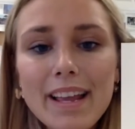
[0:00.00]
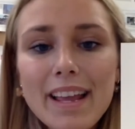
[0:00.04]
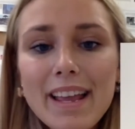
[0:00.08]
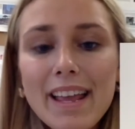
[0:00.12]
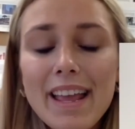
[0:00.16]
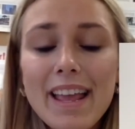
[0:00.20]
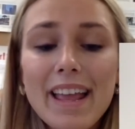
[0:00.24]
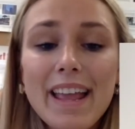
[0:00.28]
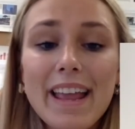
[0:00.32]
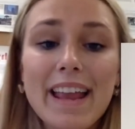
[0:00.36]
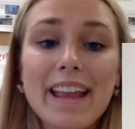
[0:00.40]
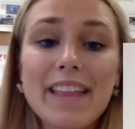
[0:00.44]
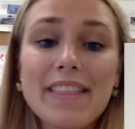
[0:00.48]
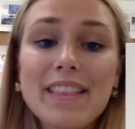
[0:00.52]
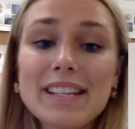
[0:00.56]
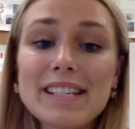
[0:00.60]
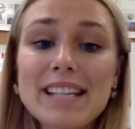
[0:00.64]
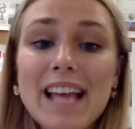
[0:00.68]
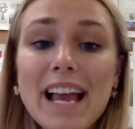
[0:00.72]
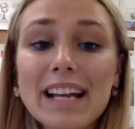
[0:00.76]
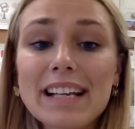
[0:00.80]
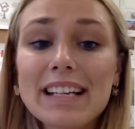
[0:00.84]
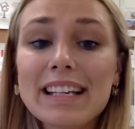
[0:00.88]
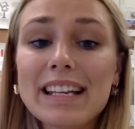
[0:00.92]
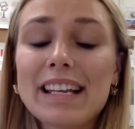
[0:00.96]
And the
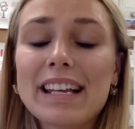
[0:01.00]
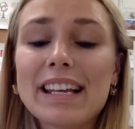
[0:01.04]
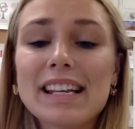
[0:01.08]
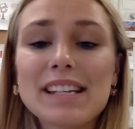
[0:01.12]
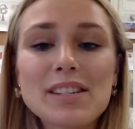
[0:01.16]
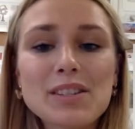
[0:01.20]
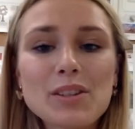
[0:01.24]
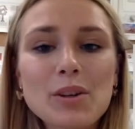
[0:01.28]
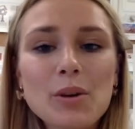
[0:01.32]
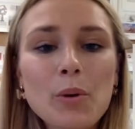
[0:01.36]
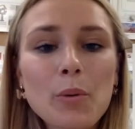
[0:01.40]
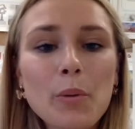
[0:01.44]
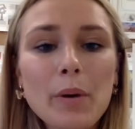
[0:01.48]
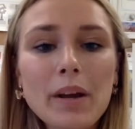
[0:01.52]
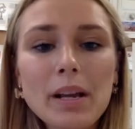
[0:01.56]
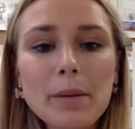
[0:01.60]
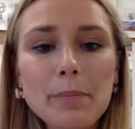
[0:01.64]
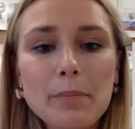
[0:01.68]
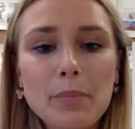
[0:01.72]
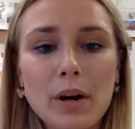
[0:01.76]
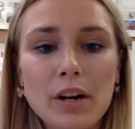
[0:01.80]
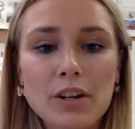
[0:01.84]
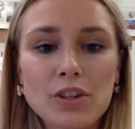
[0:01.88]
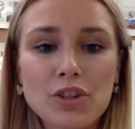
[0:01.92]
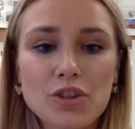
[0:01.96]
technique is quick
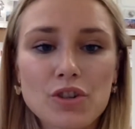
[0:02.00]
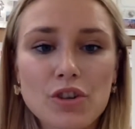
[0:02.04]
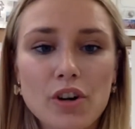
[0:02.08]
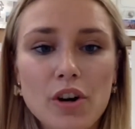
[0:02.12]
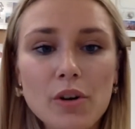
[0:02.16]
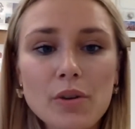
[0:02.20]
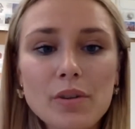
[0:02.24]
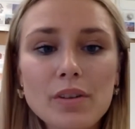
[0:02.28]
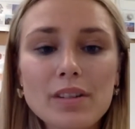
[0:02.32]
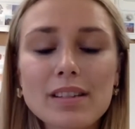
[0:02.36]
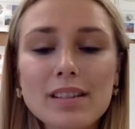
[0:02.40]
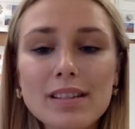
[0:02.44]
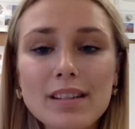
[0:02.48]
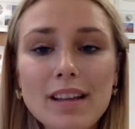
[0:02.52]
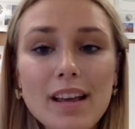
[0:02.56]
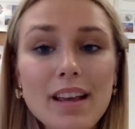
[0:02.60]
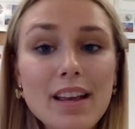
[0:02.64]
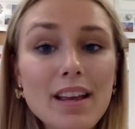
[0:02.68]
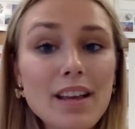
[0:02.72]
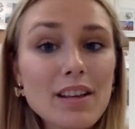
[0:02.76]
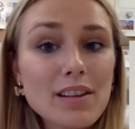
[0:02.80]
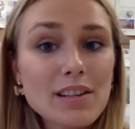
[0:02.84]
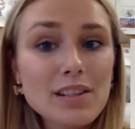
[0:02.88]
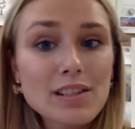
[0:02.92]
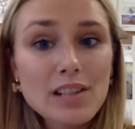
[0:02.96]
brush strokes,
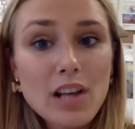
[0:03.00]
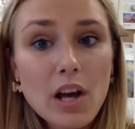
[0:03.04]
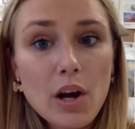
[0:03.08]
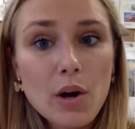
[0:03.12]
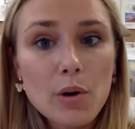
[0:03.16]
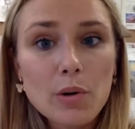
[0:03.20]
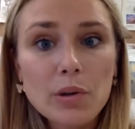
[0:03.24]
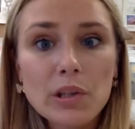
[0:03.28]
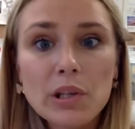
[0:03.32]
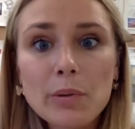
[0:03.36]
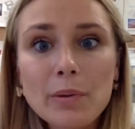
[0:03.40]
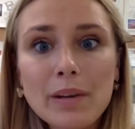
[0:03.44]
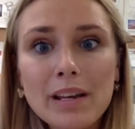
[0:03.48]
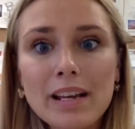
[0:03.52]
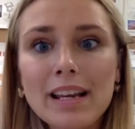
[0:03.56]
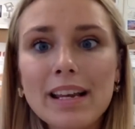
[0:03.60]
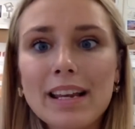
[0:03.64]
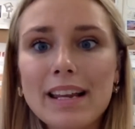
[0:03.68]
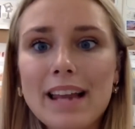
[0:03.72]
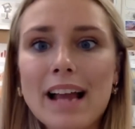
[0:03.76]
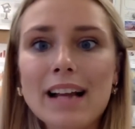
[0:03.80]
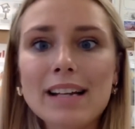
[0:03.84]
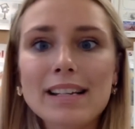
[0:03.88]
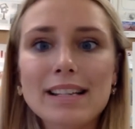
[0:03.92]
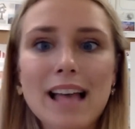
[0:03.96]
so you can
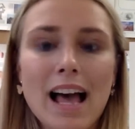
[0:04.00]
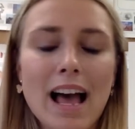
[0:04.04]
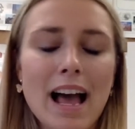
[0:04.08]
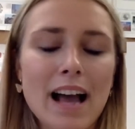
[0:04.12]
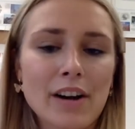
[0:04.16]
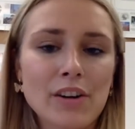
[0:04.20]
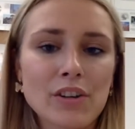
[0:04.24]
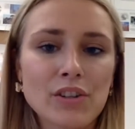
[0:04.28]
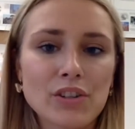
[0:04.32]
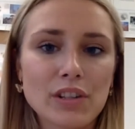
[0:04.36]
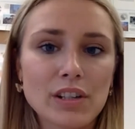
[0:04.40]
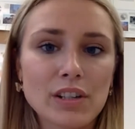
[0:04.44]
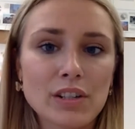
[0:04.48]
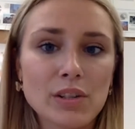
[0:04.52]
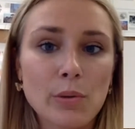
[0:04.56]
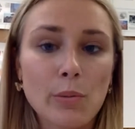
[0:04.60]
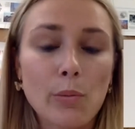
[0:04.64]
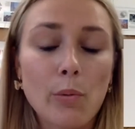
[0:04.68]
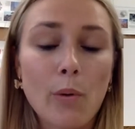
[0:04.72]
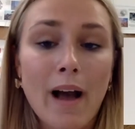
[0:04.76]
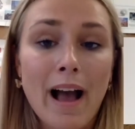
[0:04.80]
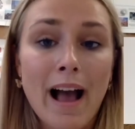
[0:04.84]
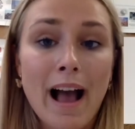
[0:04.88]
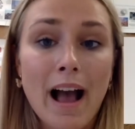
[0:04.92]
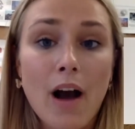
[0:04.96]
connect that actually to
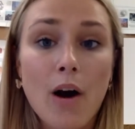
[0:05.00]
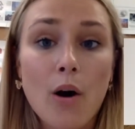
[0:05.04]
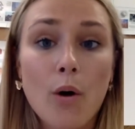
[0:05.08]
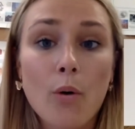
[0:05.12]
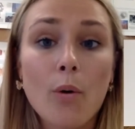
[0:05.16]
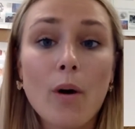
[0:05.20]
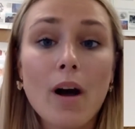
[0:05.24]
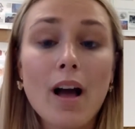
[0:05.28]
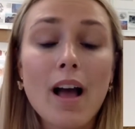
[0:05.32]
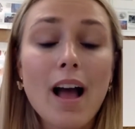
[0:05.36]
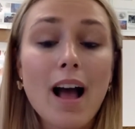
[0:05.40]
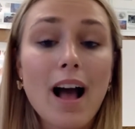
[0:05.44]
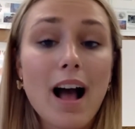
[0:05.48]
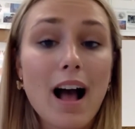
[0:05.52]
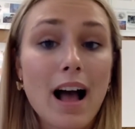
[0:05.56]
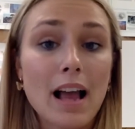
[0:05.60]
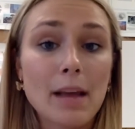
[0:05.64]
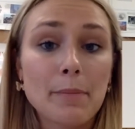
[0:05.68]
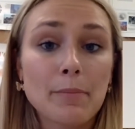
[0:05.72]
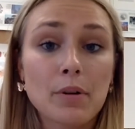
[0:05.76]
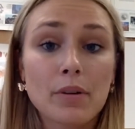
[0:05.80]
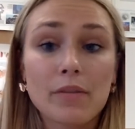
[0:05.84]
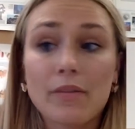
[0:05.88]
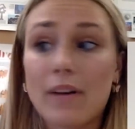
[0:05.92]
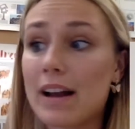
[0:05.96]
how I
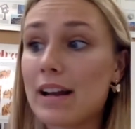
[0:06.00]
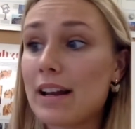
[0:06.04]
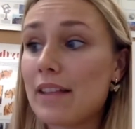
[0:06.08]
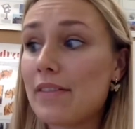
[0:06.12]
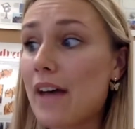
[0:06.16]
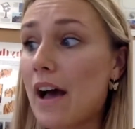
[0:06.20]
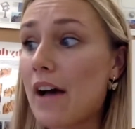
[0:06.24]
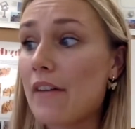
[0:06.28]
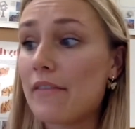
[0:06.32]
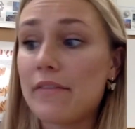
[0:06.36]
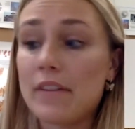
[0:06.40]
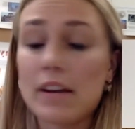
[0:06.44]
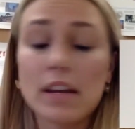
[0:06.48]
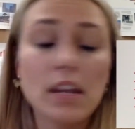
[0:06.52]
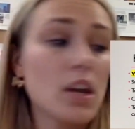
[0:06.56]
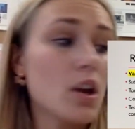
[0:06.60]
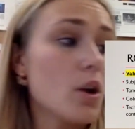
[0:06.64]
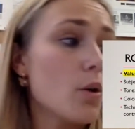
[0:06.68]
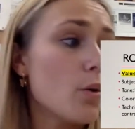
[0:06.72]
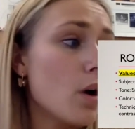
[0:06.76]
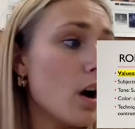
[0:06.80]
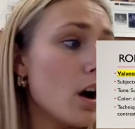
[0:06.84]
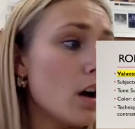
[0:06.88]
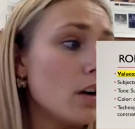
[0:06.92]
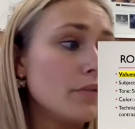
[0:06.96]
provided that video
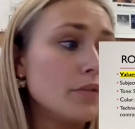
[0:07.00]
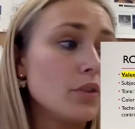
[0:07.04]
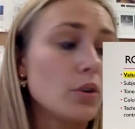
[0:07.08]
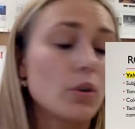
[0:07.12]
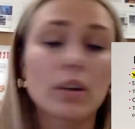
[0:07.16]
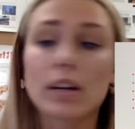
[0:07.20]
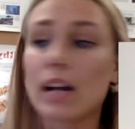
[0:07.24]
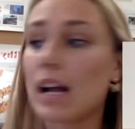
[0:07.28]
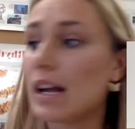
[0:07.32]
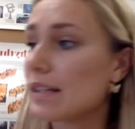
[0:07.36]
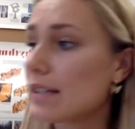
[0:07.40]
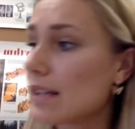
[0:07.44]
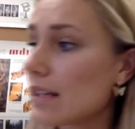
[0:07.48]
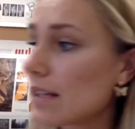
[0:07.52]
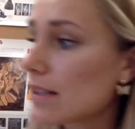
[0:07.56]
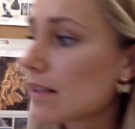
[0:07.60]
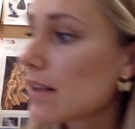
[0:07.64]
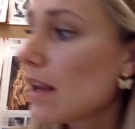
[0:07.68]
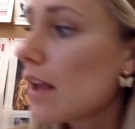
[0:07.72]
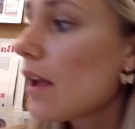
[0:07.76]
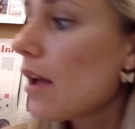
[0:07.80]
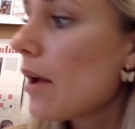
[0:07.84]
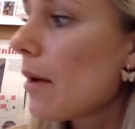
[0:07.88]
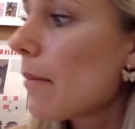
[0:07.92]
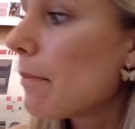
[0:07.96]
of your guys'
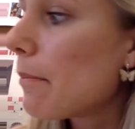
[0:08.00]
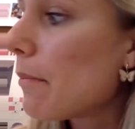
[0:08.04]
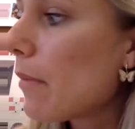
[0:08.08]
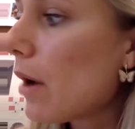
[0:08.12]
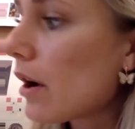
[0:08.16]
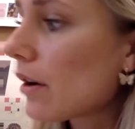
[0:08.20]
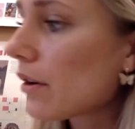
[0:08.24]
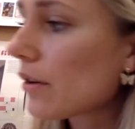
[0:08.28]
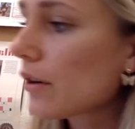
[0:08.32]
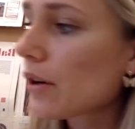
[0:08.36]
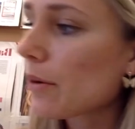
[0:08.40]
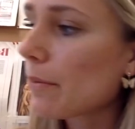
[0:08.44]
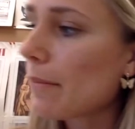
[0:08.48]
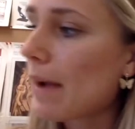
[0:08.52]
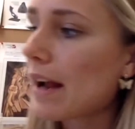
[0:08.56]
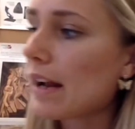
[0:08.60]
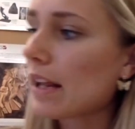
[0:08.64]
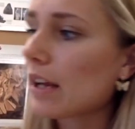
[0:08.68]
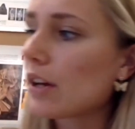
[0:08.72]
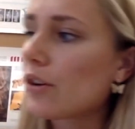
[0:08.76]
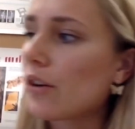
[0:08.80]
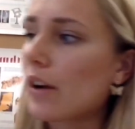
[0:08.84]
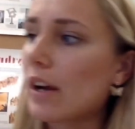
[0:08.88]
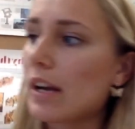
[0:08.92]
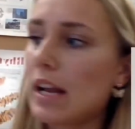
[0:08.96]
monochromatic
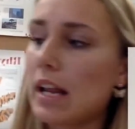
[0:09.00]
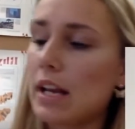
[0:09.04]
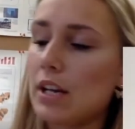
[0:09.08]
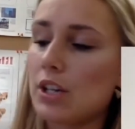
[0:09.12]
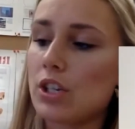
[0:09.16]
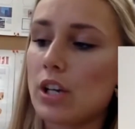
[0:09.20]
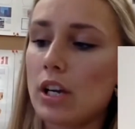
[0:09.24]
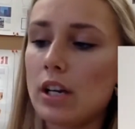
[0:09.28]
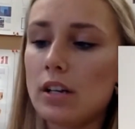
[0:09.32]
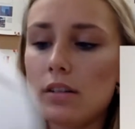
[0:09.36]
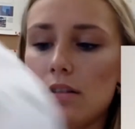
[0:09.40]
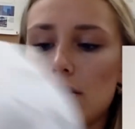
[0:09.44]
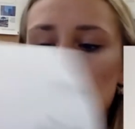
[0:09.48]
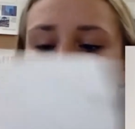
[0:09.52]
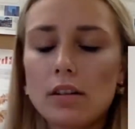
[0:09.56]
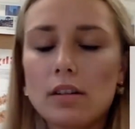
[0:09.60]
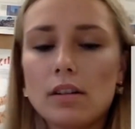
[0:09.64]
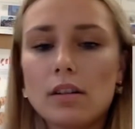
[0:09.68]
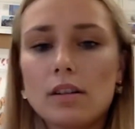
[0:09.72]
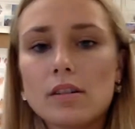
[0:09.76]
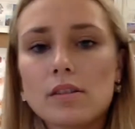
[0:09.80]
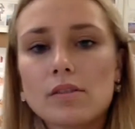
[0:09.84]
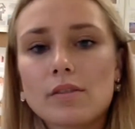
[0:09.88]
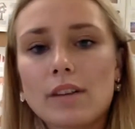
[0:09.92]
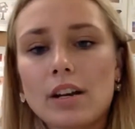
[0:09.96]
gradation.
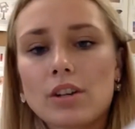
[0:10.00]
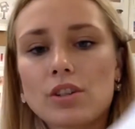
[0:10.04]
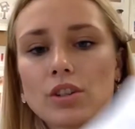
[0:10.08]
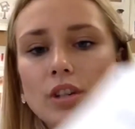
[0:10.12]
So I actually have